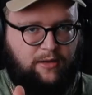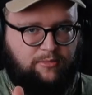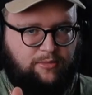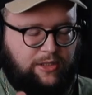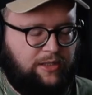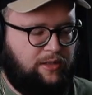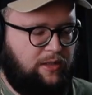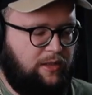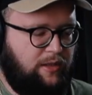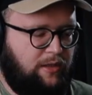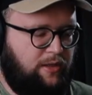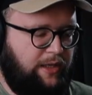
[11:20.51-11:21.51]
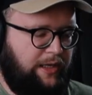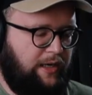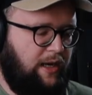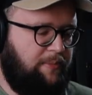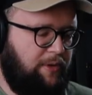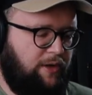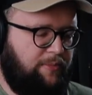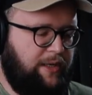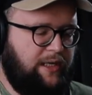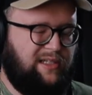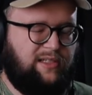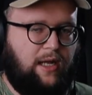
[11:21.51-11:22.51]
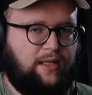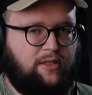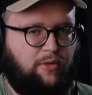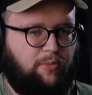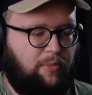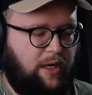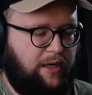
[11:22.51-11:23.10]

just to clean it up a little bit and it's not so muddy.